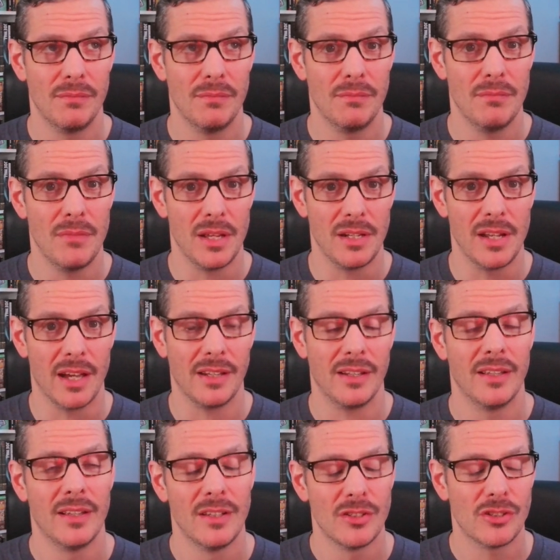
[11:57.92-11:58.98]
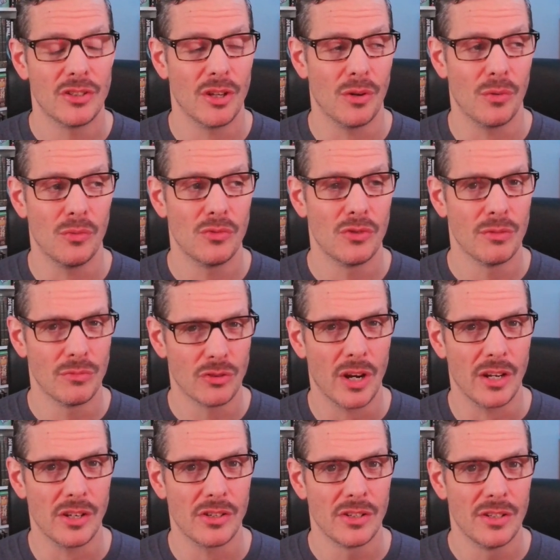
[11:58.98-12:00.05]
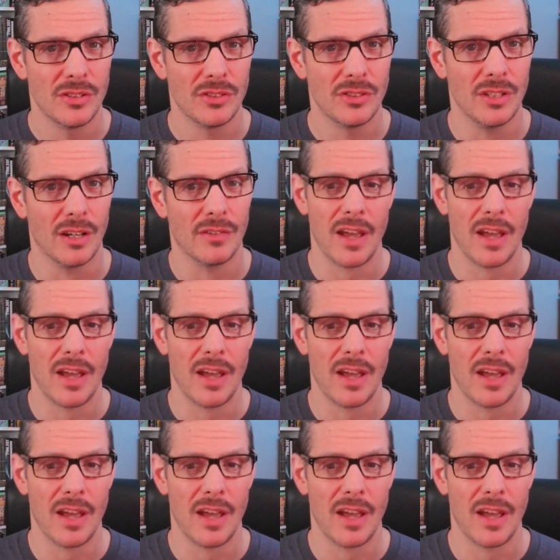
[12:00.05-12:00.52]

Midnight. So some strange stuff